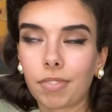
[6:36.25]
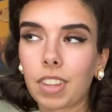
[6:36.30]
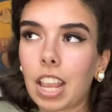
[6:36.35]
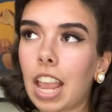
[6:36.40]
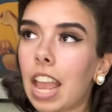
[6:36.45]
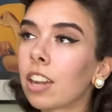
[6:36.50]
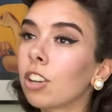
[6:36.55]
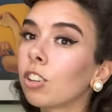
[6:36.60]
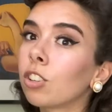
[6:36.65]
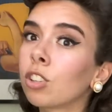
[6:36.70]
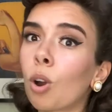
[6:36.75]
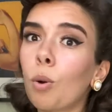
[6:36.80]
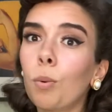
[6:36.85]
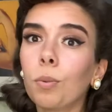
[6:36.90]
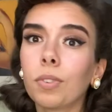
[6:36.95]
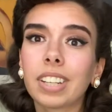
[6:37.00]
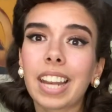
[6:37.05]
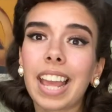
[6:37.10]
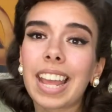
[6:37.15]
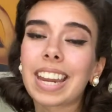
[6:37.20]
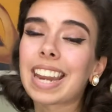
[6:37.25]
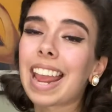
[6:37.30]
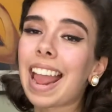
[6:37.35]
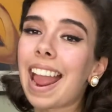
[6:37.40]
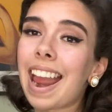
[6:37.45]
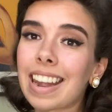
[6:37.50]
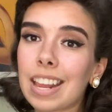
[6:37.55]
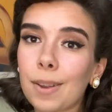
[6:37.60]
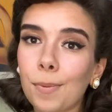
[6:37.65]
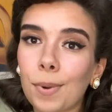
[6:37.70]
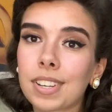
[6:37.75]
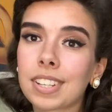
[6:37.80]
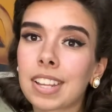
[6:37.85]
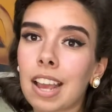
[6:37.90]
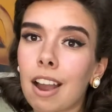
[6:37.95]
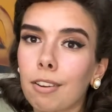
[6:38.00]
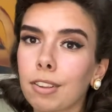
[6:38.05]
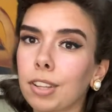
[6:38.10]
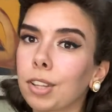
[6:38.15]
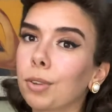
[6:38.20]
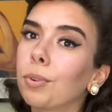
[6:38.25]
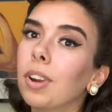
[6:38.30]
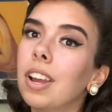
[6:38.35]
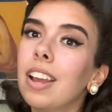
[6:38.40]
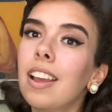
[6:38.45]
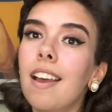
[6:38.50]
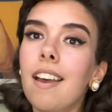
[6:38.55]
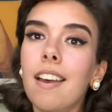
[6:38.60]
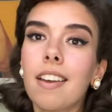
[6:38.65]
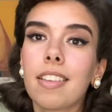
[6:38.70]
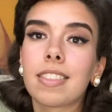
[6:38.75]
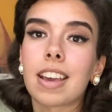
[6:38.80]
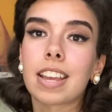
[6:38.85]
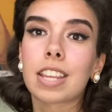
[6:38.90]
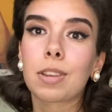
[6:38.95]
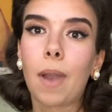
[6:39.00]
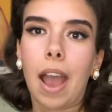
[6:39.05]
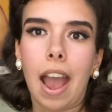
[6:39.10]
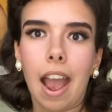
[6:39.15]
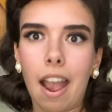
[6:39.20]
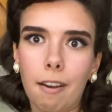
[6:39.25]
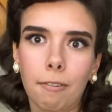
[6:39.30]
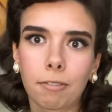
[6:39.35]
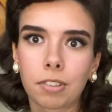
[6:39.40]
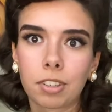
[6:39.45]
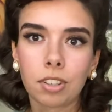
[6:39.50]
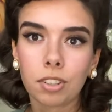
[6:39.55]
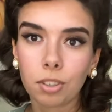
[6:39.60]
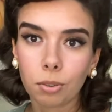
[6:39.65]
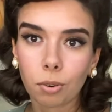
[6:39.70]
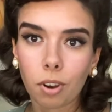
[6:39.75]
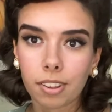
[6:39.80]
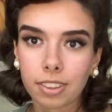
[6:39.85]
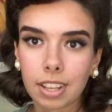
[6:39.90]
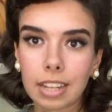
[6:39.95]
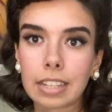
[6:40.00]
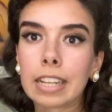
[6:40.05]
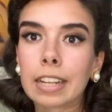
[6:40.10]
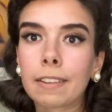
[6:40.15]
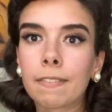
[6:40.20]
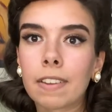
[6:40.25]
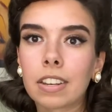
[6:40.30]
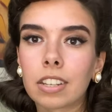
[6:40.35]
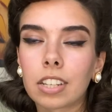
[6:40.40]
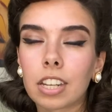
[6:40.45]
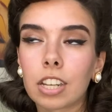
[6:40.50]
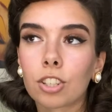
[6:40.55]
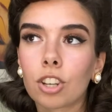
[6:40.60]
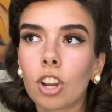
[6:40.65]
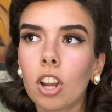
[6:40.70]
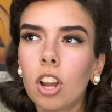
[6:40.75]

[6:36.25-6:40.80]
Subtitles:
And don't let anyone tell you that you have to do authentic vintage.